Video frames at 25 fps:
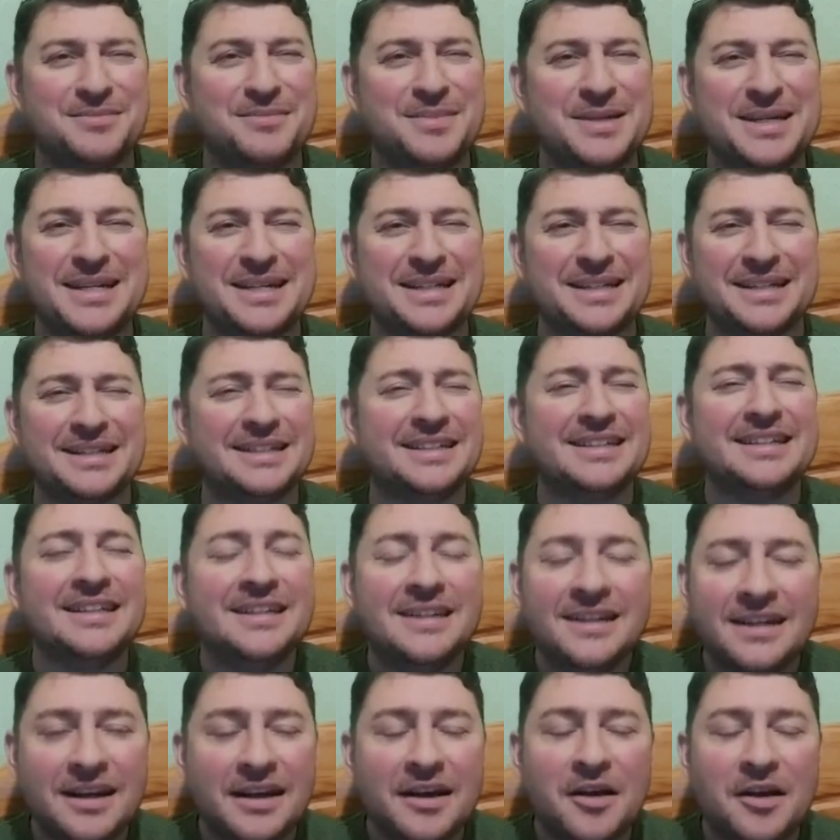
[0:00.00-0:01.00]
beer.
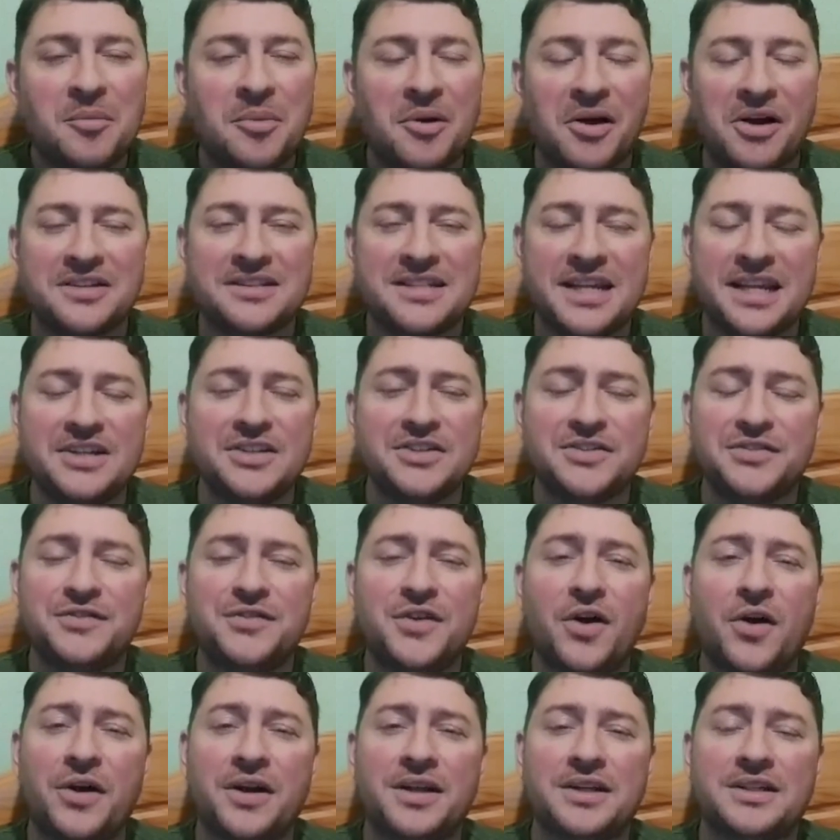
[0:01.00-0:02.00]
But I tend to
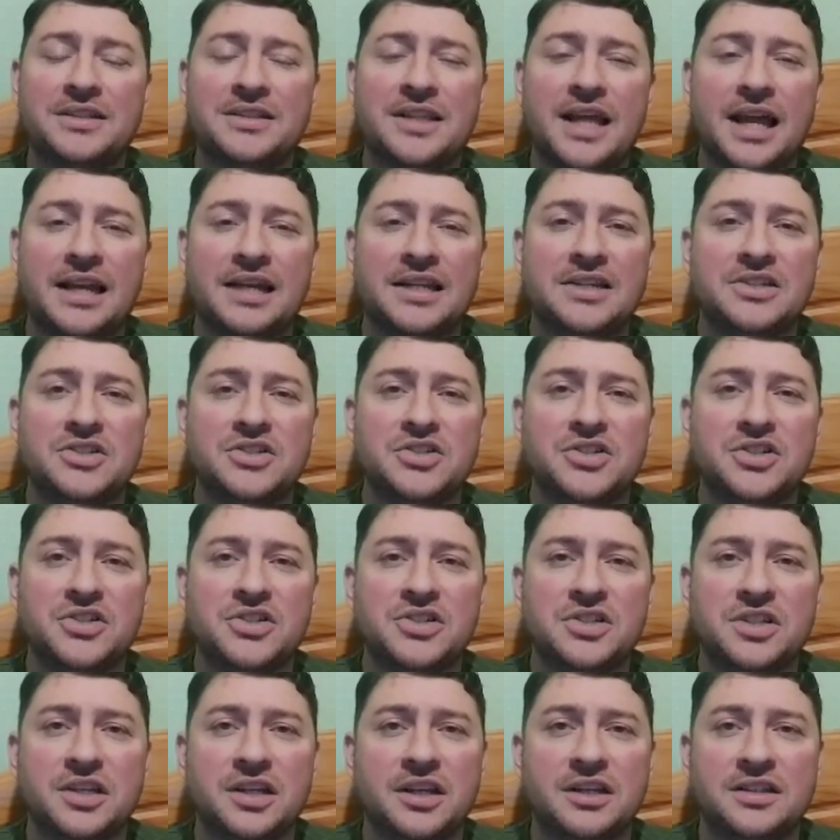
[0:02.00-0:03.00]
find that it's
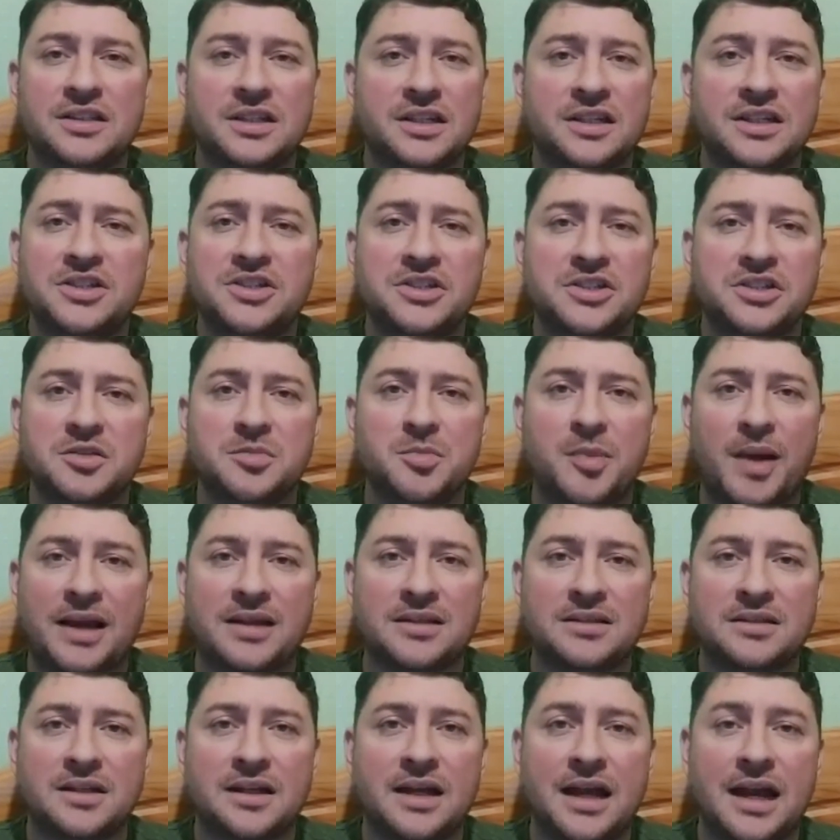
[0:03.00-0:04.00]
just delicious
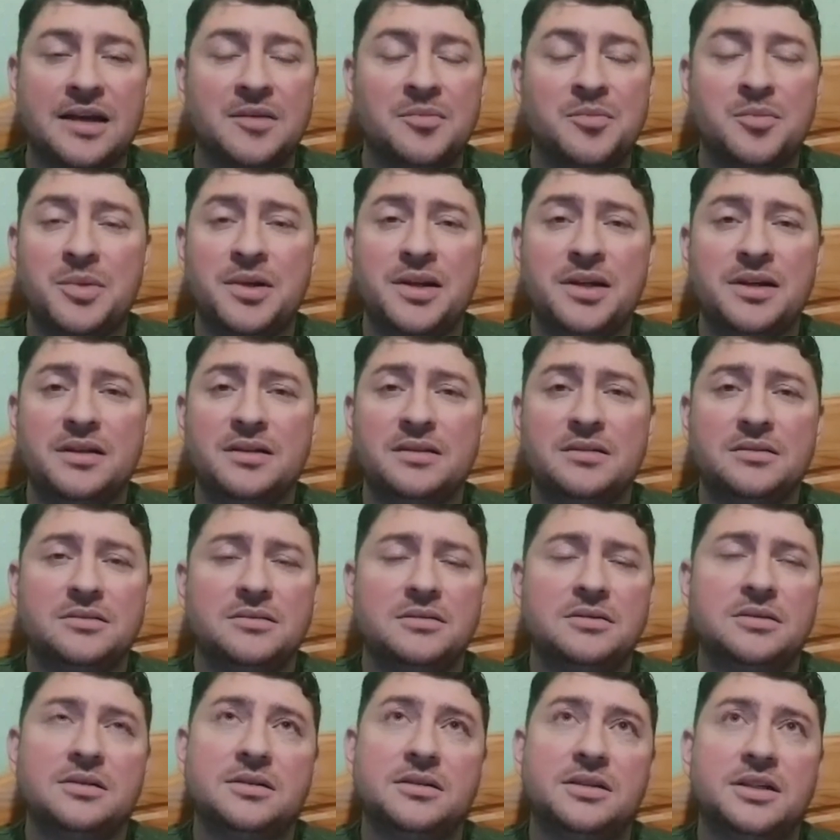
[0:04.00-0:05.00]
pasta, and beer,
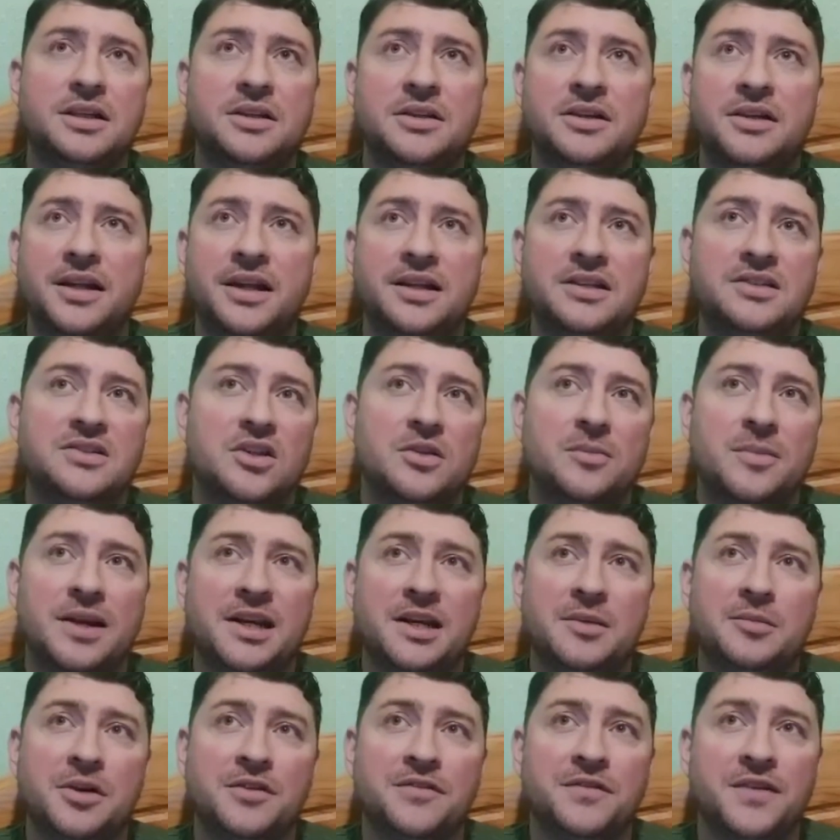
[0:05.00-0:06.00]
you can get so many. My